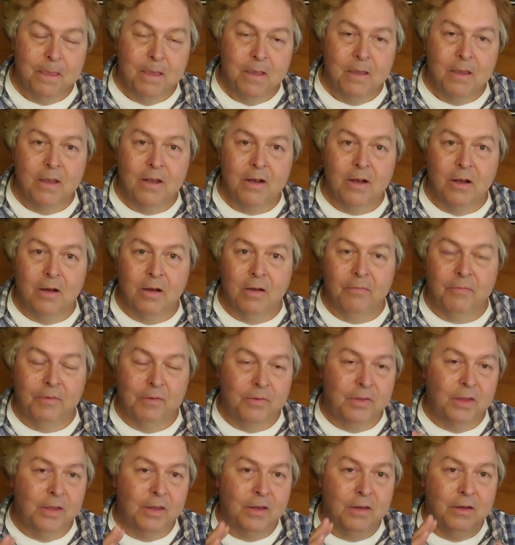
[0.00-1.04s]
You know, if you
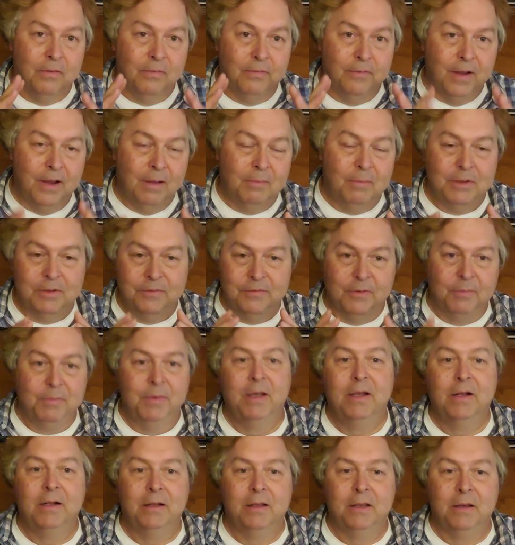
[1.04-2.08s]
think your family's from
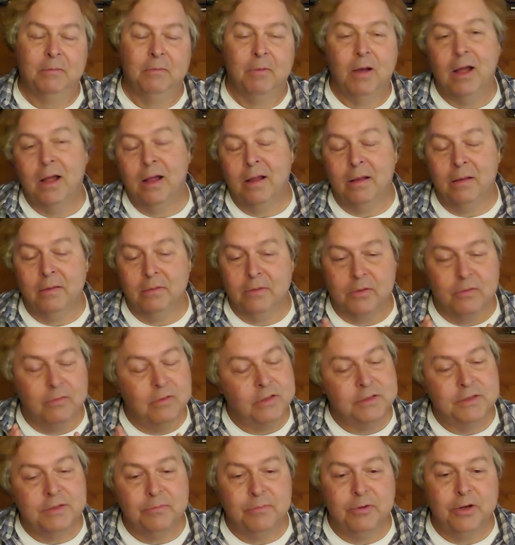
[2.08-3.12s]
Italy, well, doing
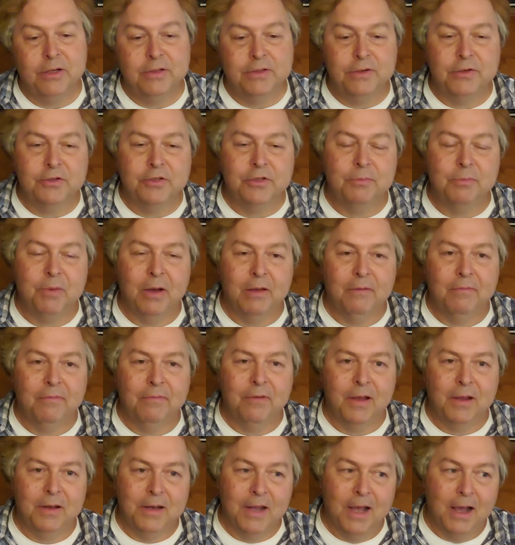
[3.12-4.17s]
some research, you might
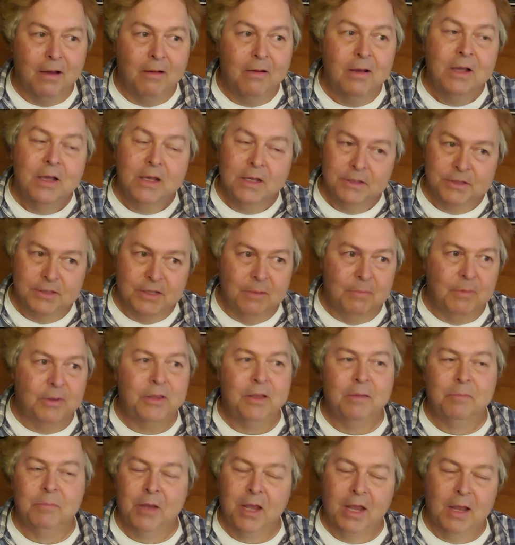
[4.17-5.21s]
find out some of
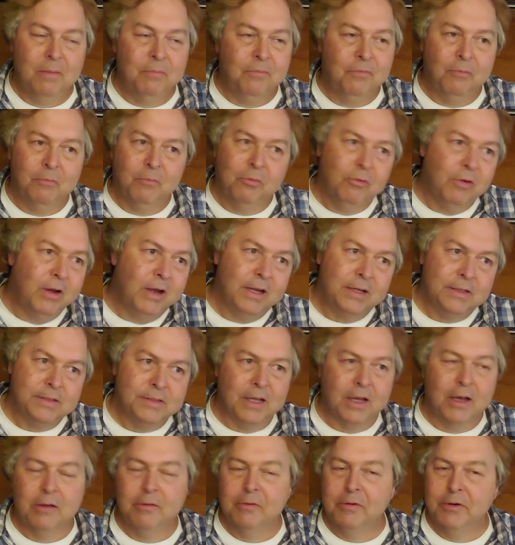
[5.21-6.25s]
them came from Greece
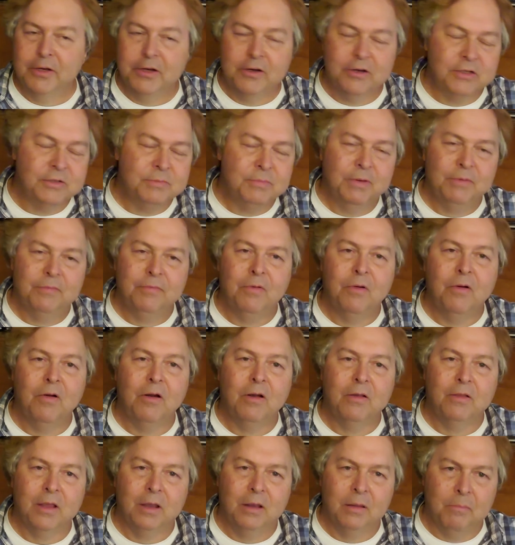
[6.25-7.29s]
100 years before
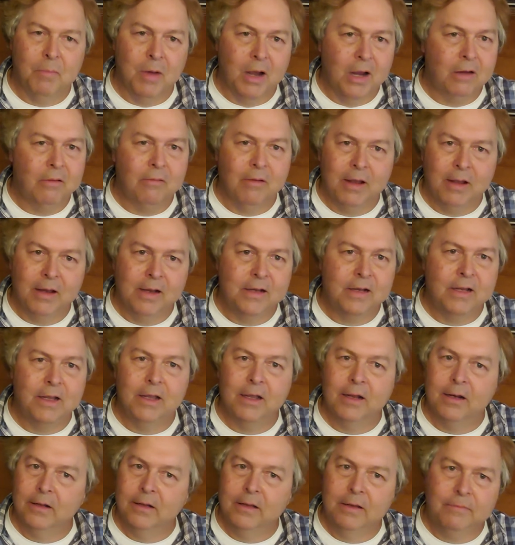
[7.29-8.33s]
and they migrated to
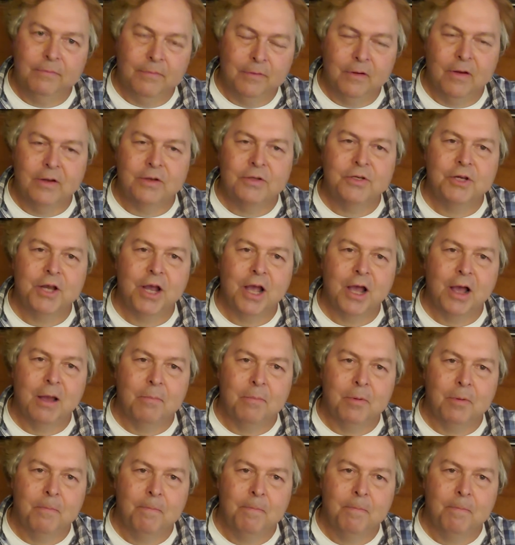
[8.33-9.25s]
Italy for a job.